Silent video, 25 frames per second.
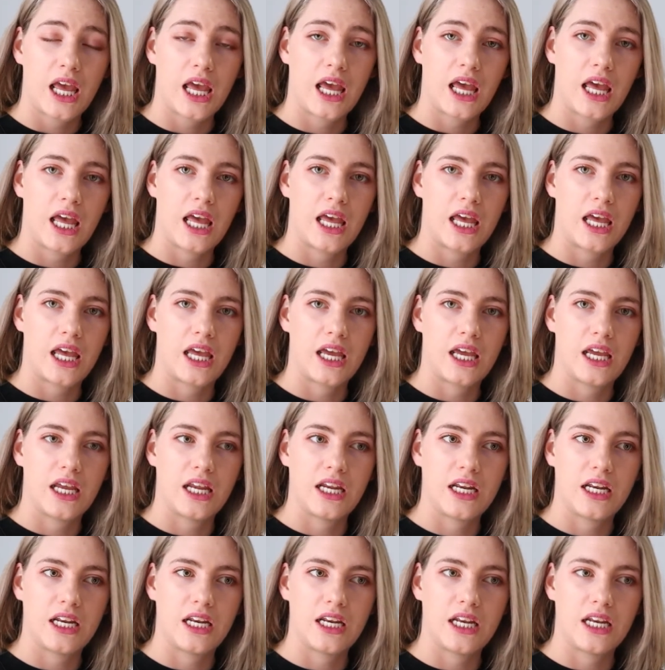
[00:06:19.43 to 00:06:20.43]

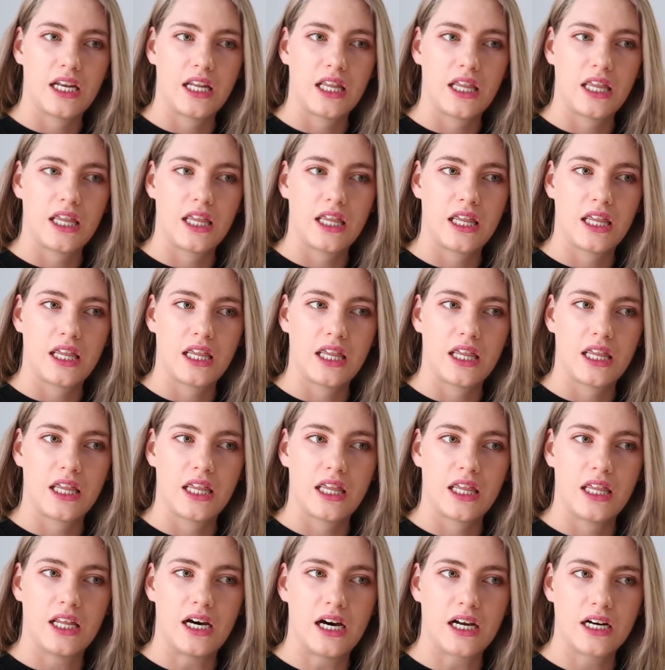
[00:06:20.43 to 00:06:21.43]
and
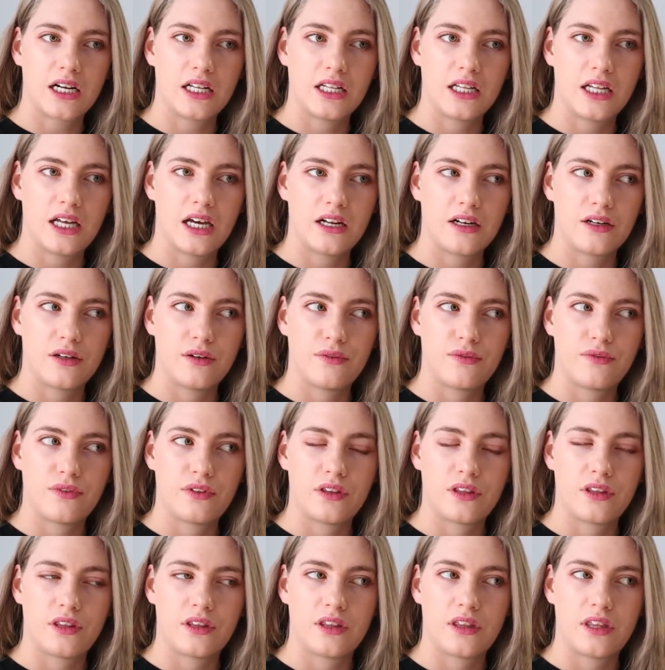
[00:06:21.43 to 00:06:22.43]
not a lot of
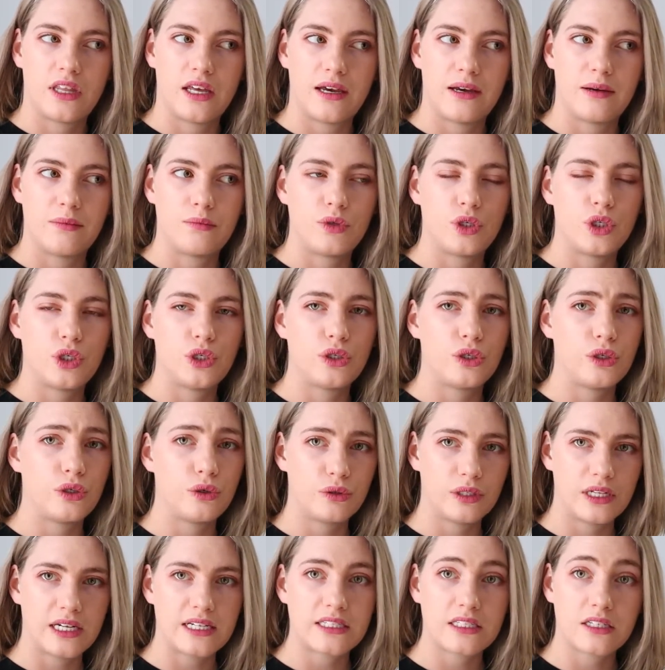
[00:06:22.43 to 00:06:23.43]
them
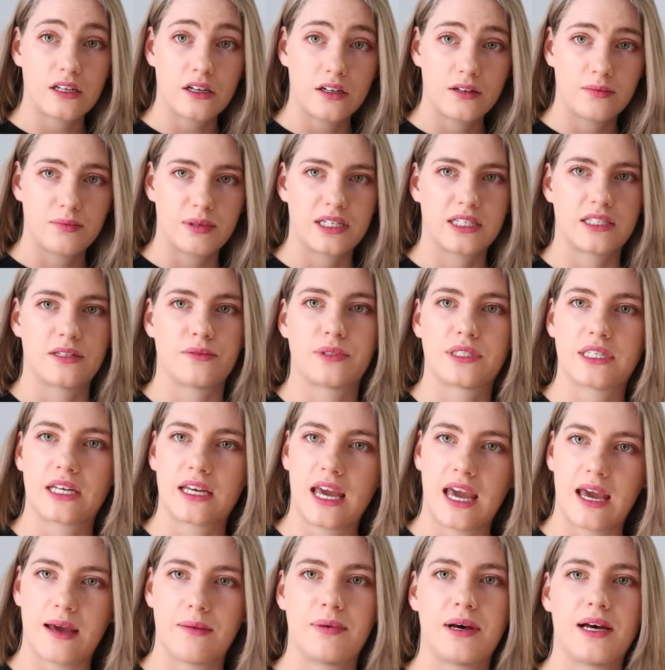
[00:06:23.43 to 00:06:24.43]
knew that song because it was a
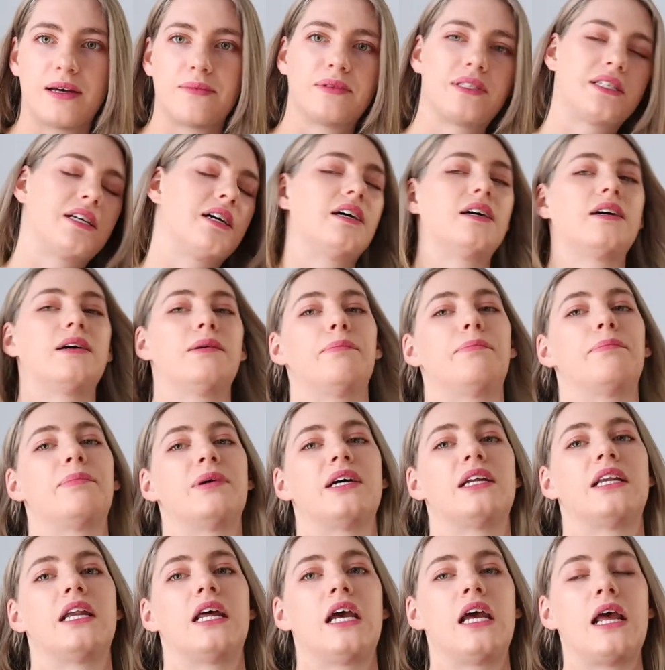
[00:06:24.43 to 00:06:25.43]
K-pop song,
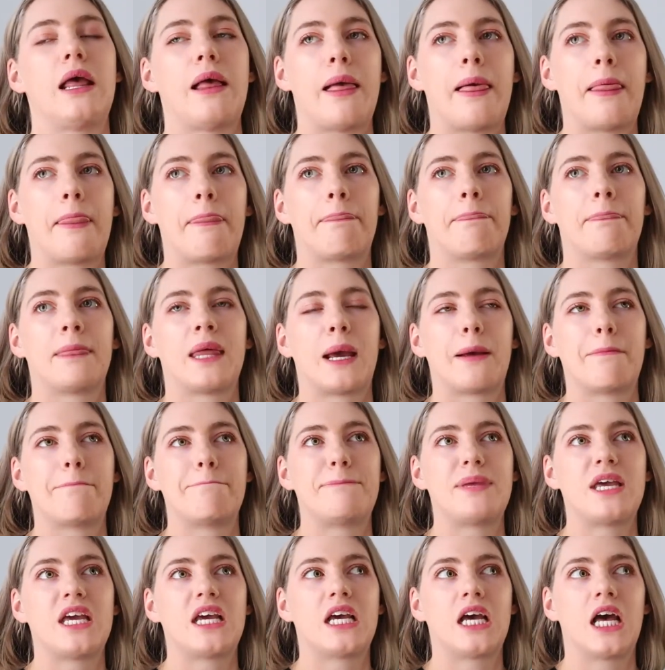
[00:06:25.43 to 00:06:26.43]
but
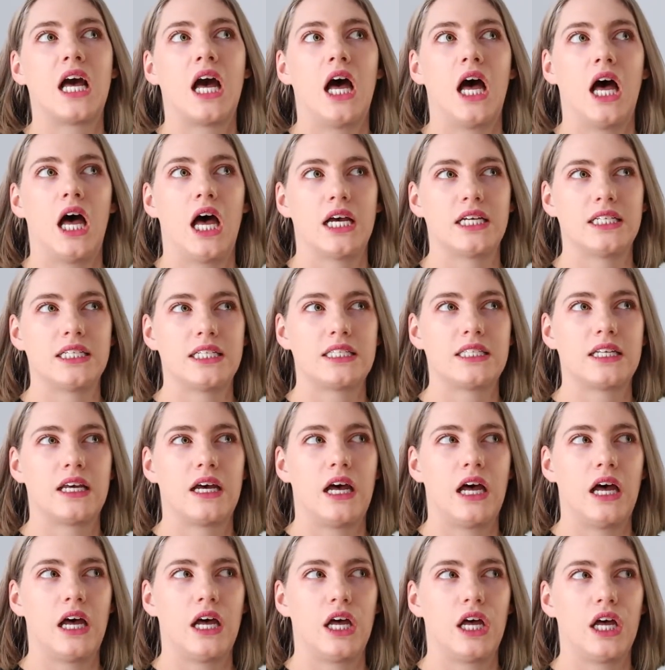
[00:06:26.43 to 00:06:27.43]
because
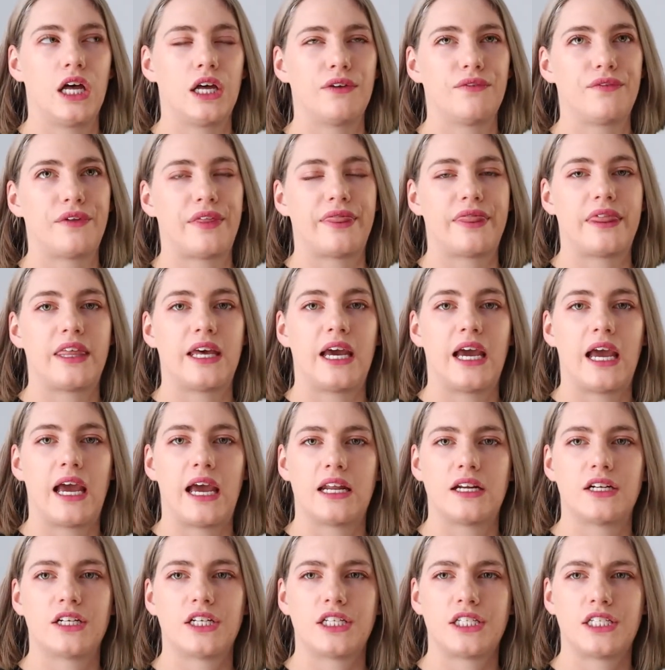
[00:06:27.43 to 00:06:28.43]
of the
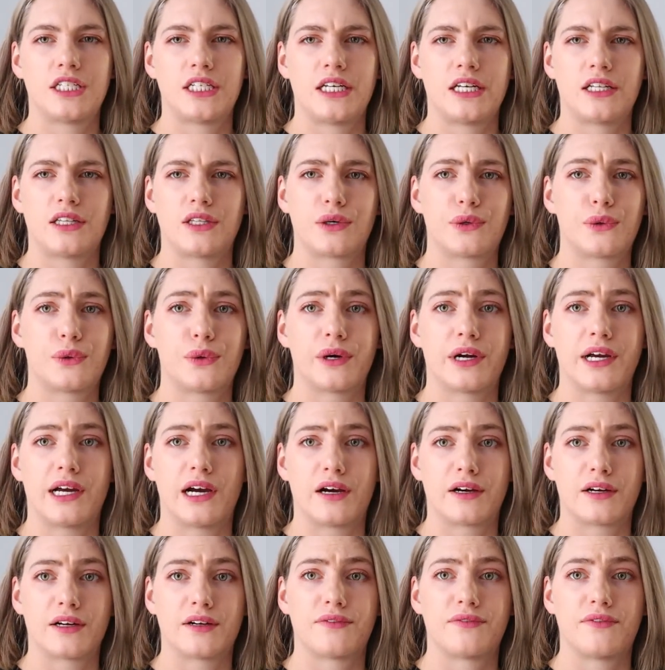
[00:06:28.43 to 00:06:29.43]
energy and the
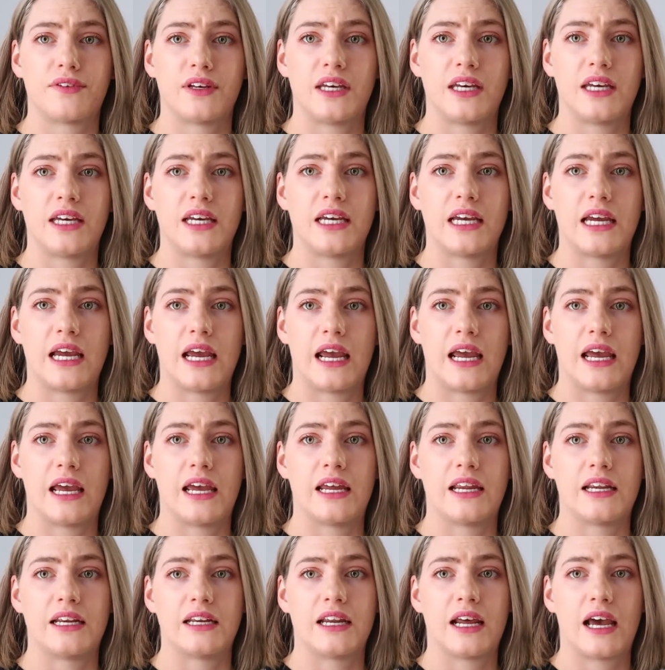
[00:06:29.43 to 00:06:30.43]
choreography
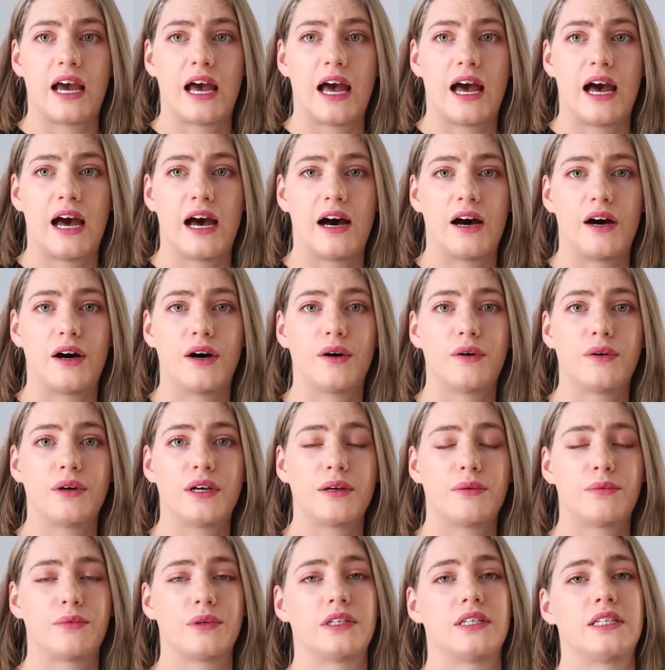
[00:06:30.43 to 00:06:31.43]
and how
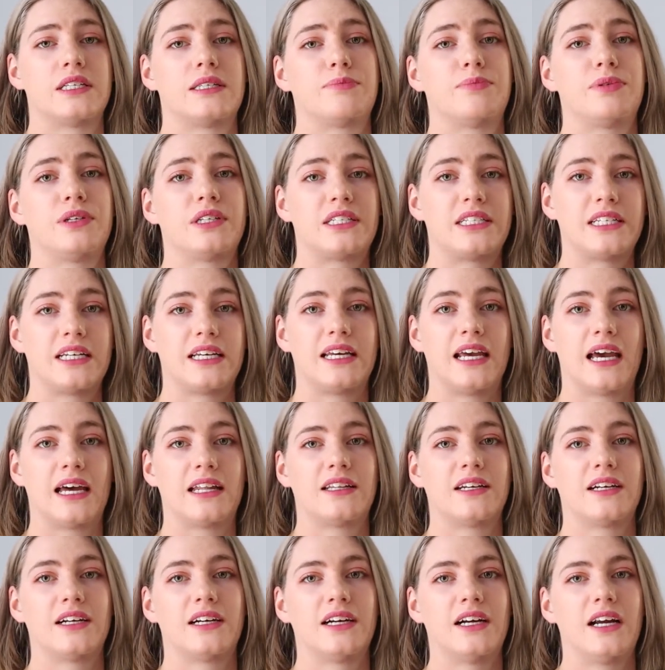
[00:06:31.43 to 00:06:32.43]
it was put
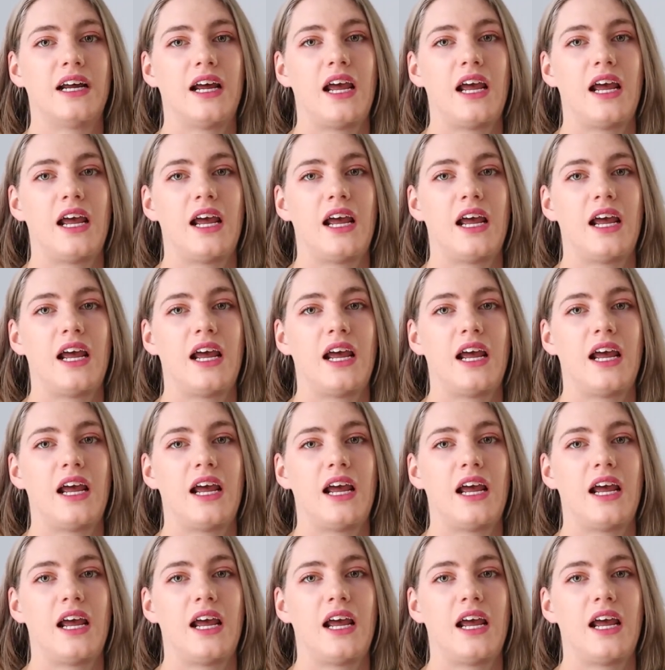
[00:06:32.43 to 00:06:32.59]
together,